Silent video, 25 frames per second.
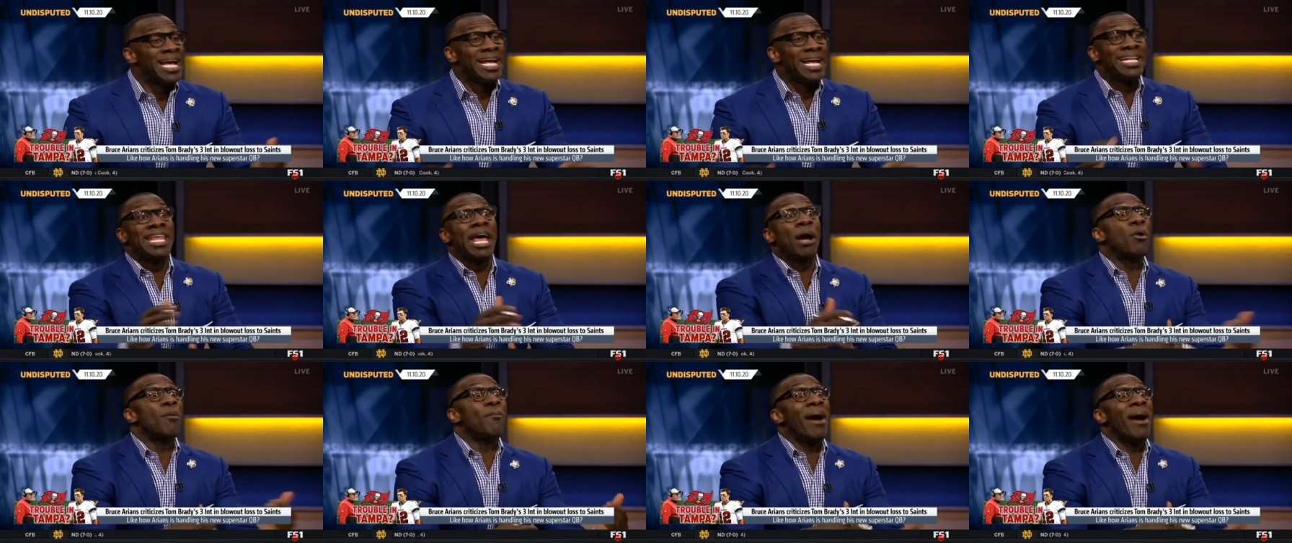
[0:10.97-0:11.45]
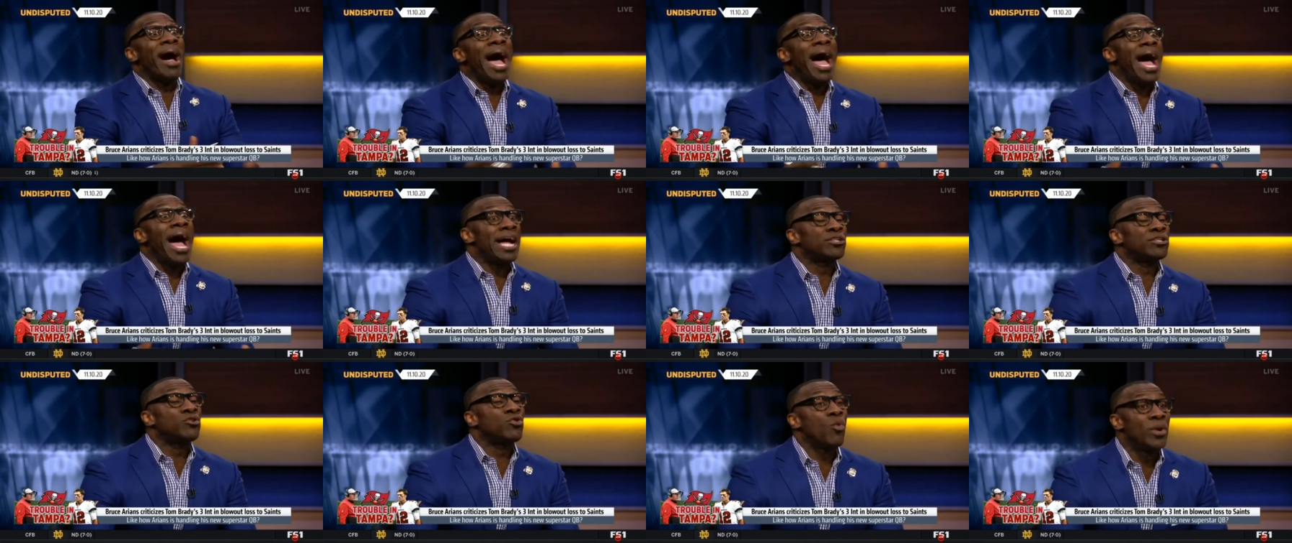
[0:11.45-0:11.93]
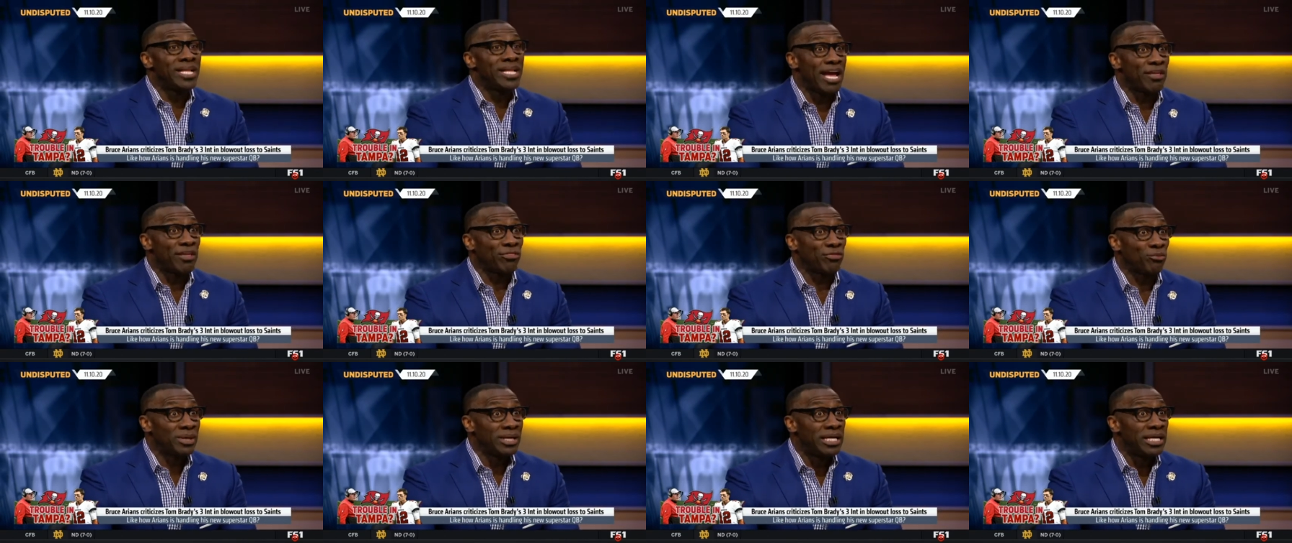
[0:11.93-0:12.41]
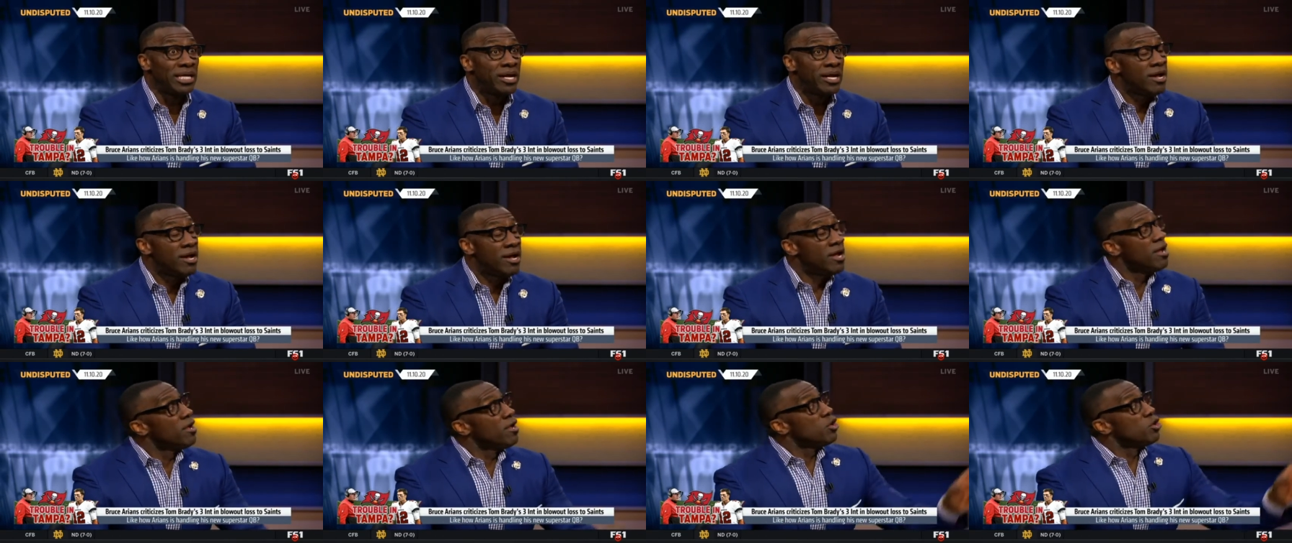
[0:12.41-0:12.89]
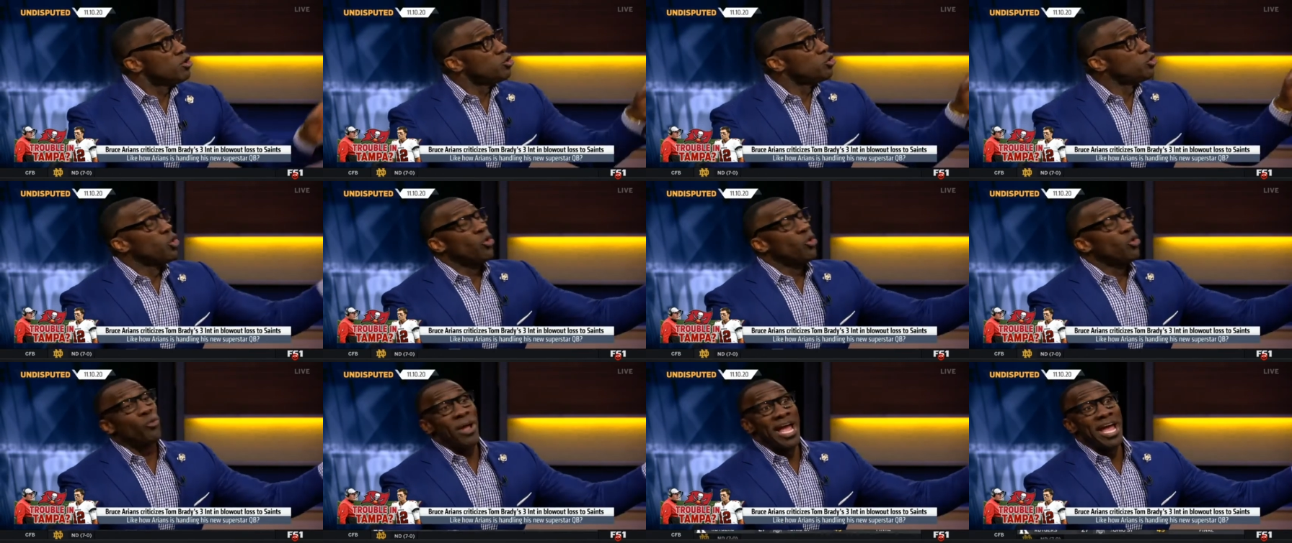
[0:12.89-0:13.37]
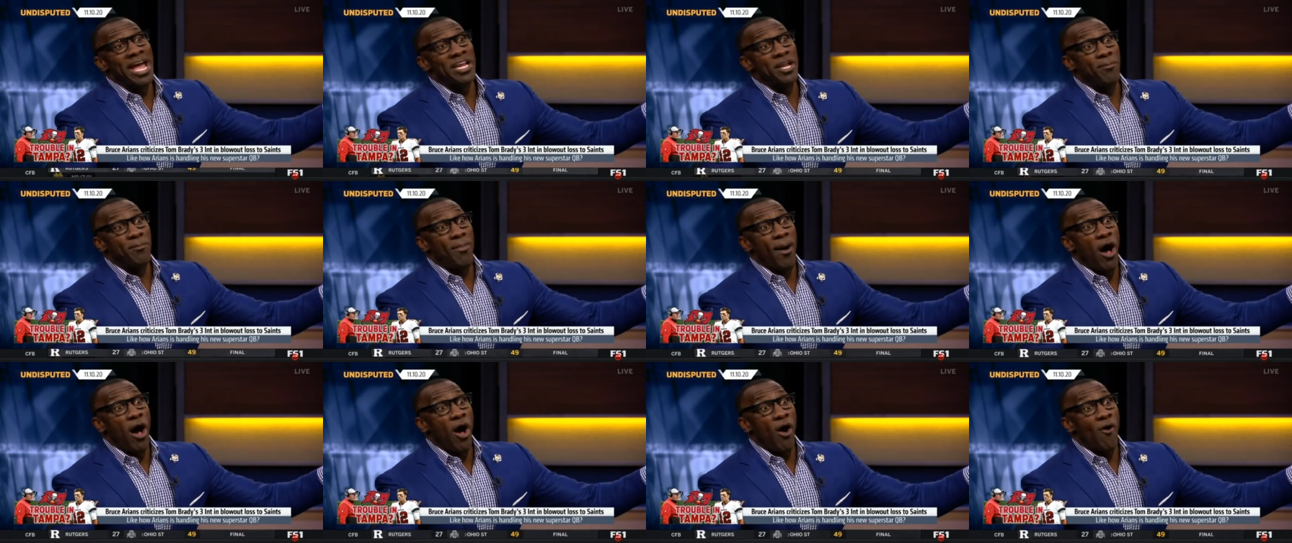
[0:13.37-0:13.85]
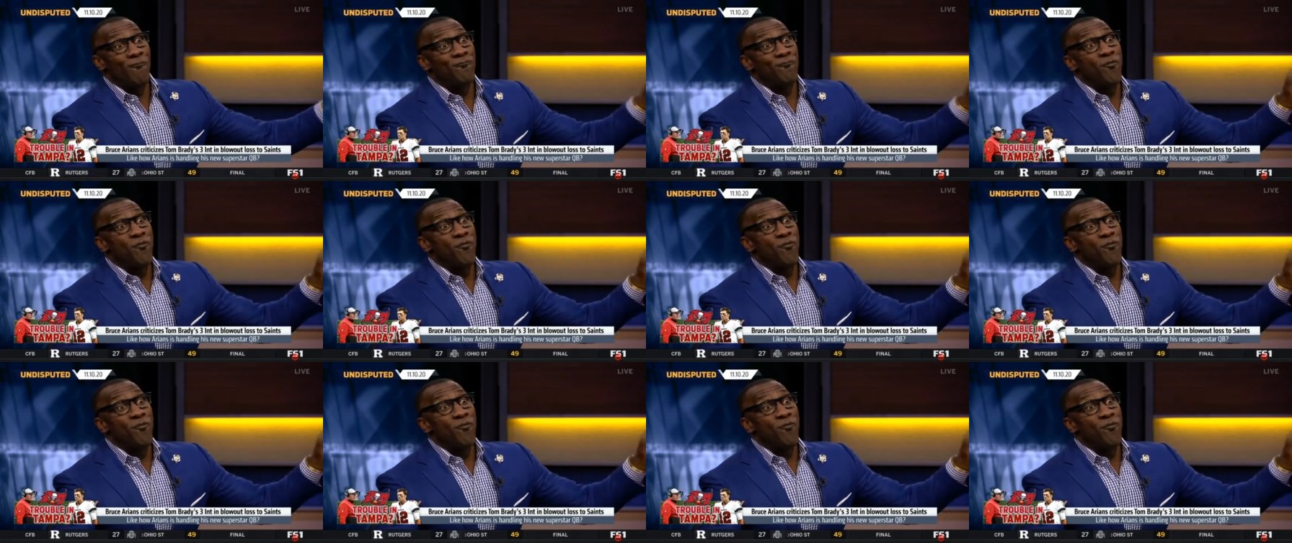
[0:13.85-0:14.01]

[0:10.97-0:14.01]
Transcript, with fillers: and they were behind 28-3. You ran the ball